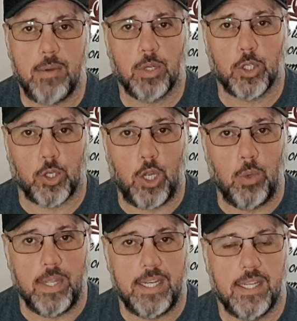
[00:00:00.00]
they were
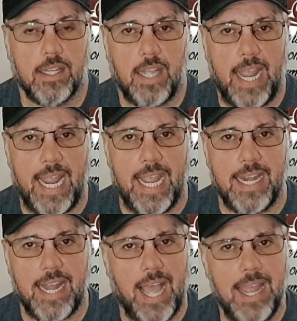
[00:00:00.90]
growing.
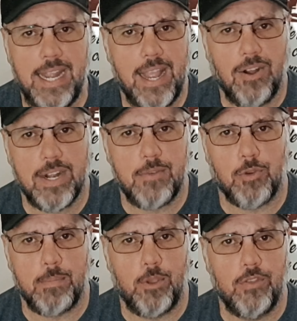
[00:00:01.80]
And I'd already
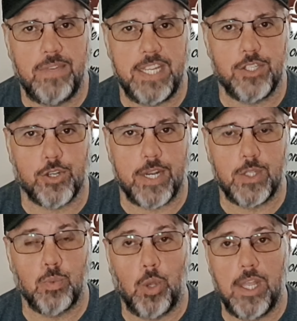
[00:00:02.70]
removed these
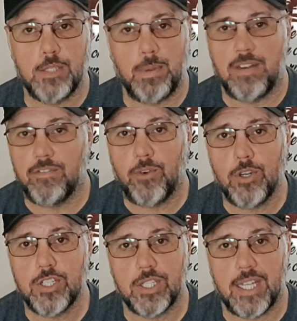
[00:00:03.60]
trees once, but
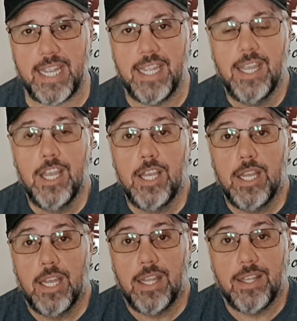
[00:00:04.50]
unfortunately,
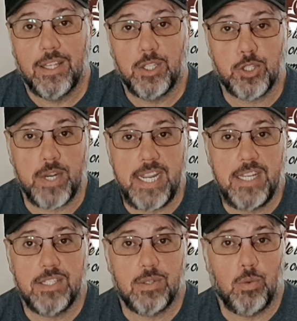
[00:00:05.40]

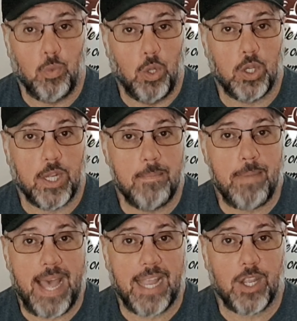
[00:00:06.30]
trees will come
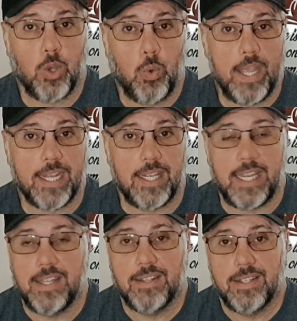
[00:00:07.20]
back
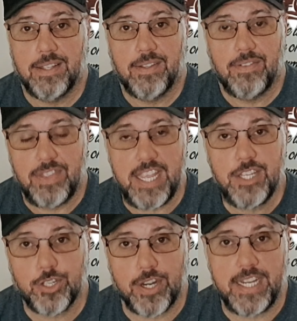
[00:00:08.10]
quickly.
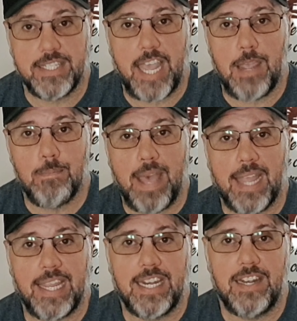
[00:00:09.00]
These trees came
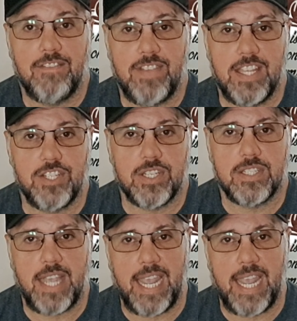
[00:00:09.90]
back in a vengeance,